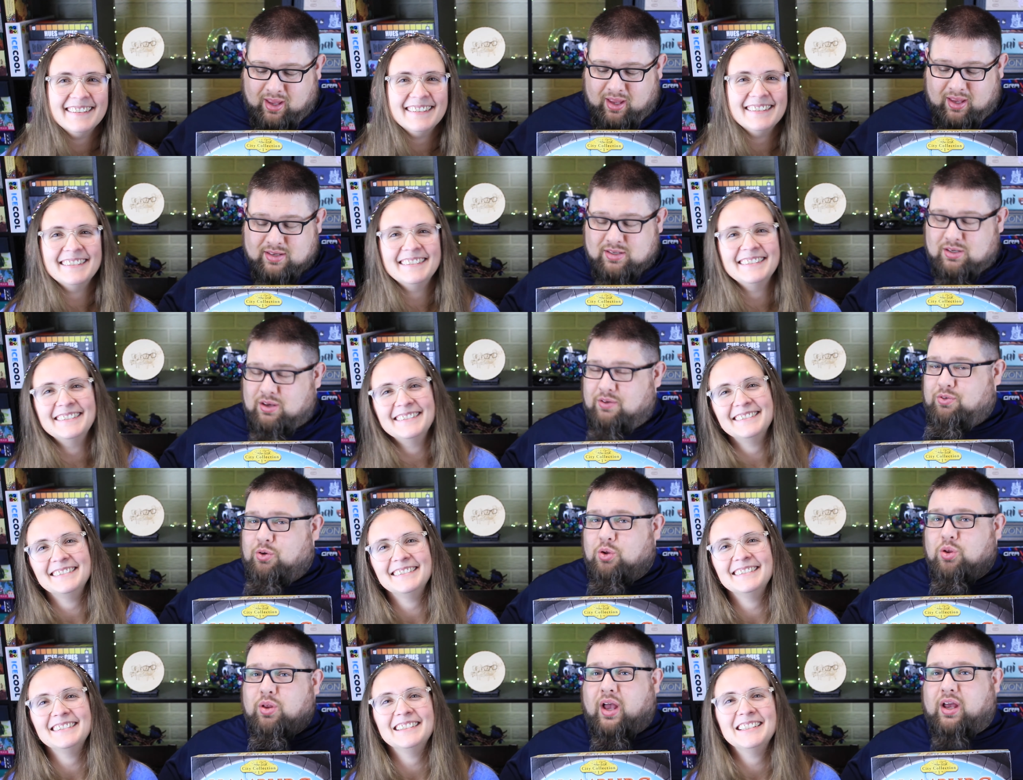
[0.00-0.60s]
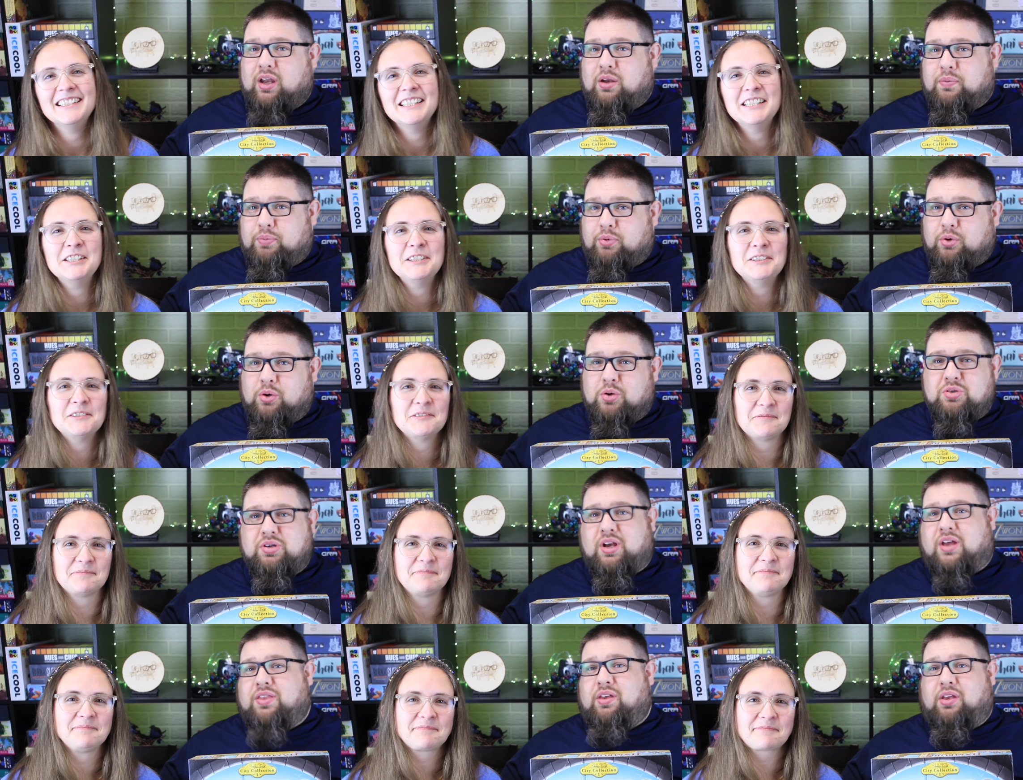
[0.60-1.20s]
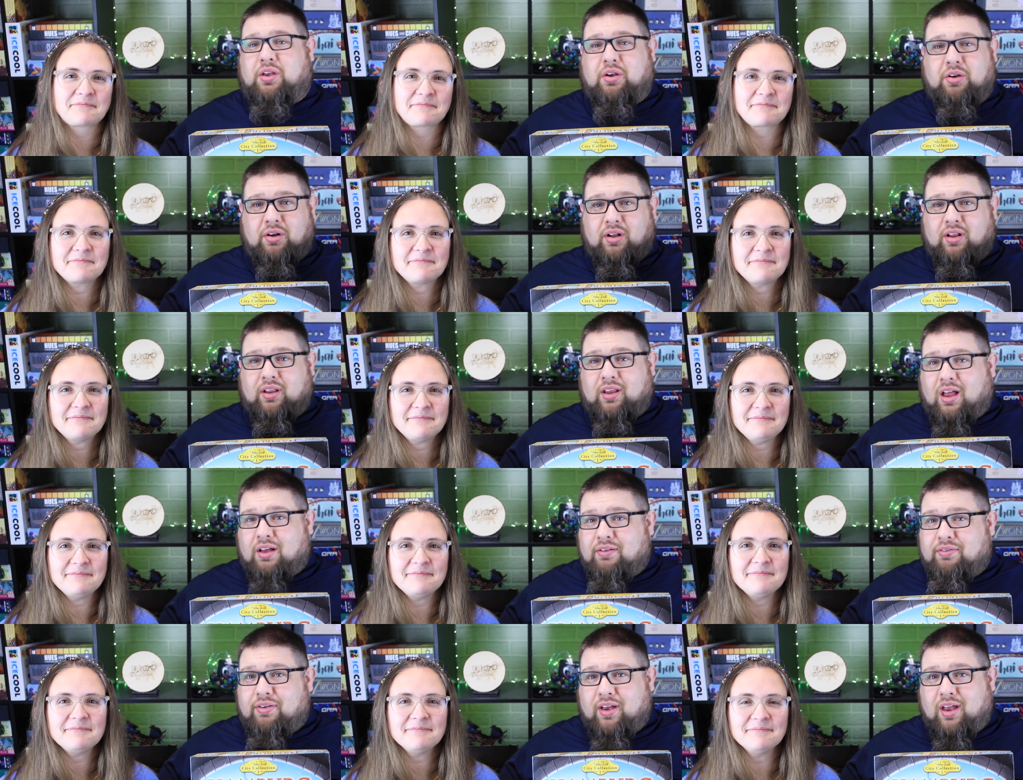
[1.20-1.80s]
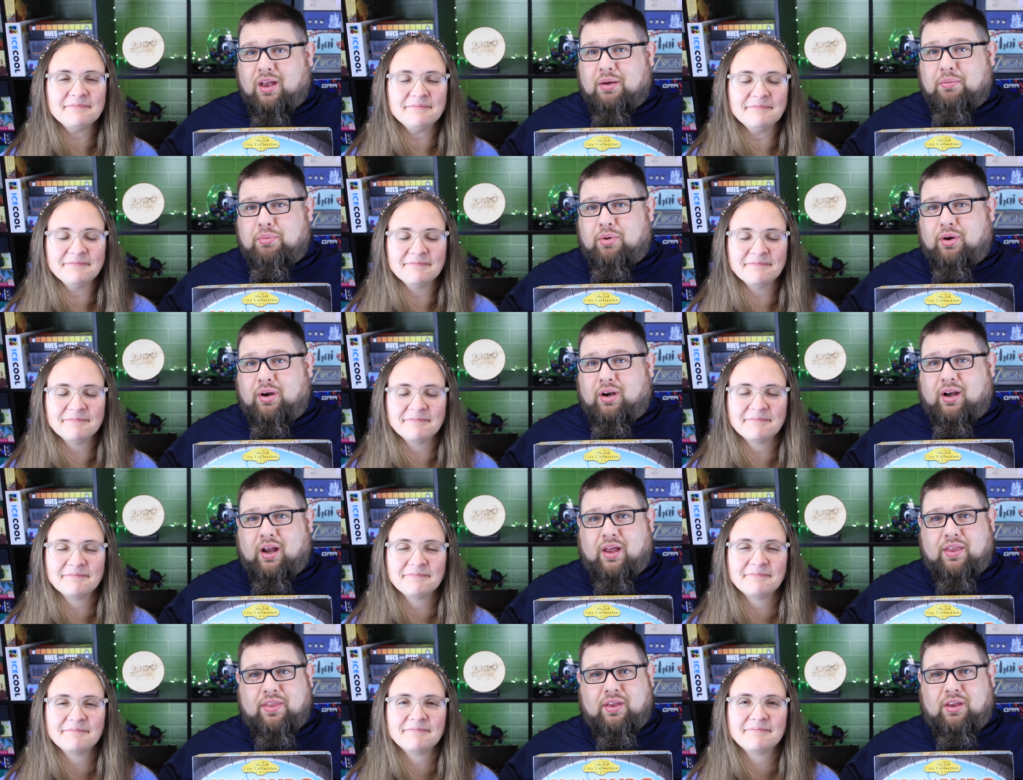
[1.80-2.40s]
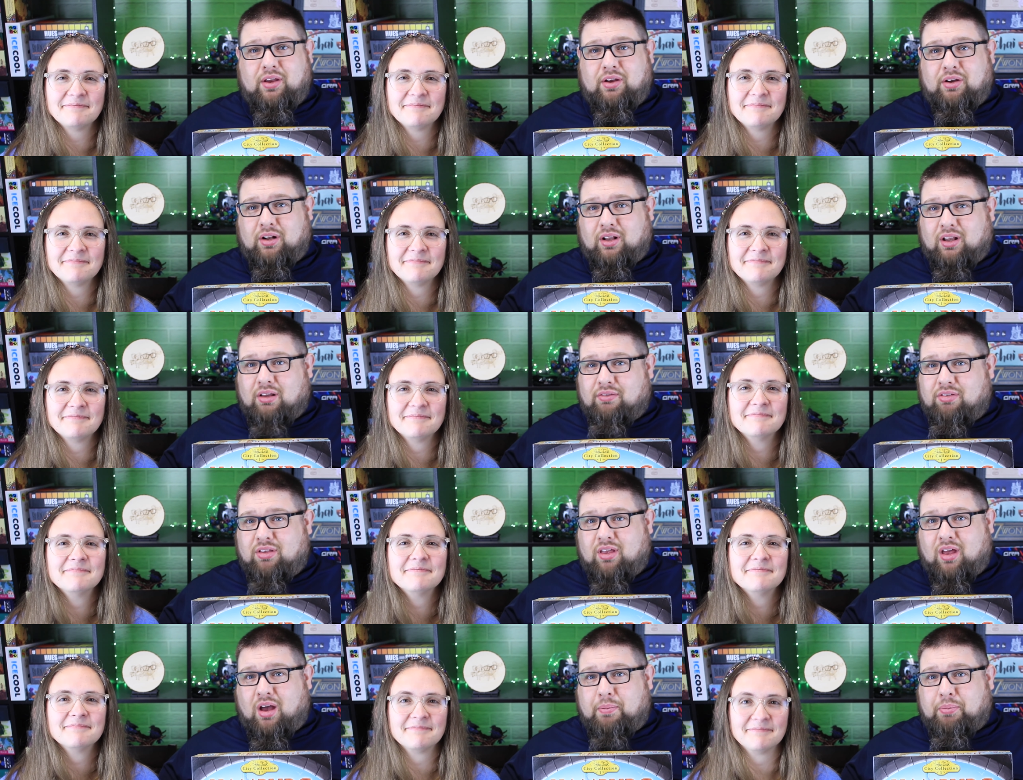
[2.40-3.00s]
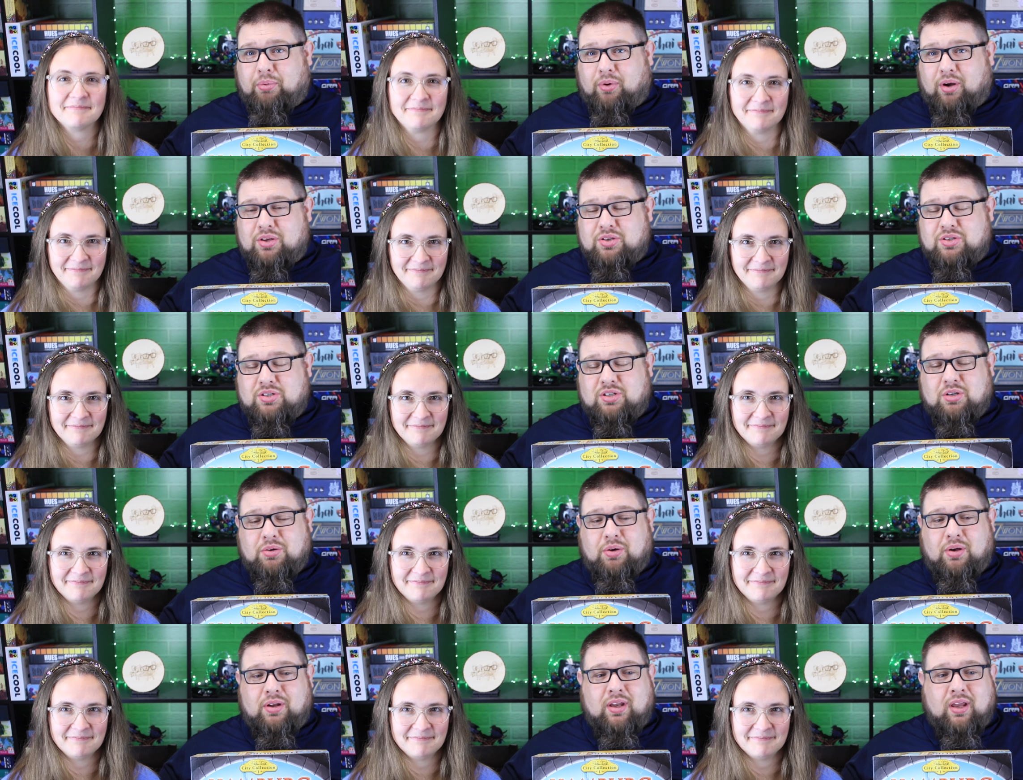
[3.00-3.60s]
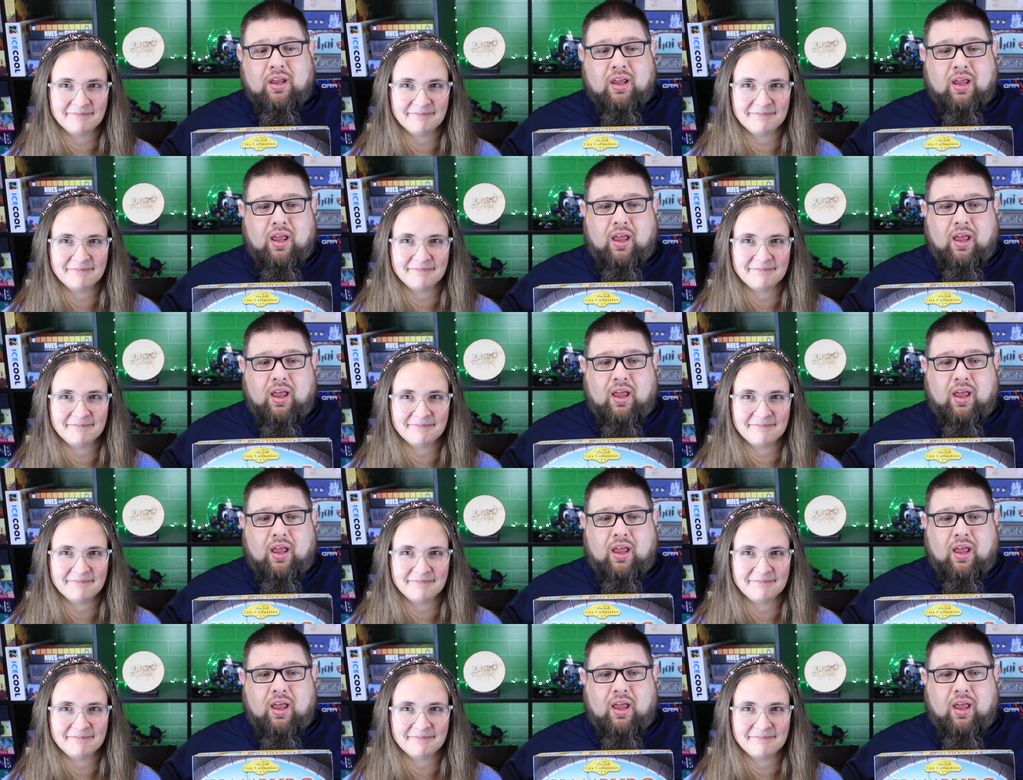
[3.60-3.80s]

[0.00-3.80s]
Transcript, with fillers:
Speaker 1: So if you liked Bruges, I think you're going to love Hamburg. I think you're going to love the upgrades to it.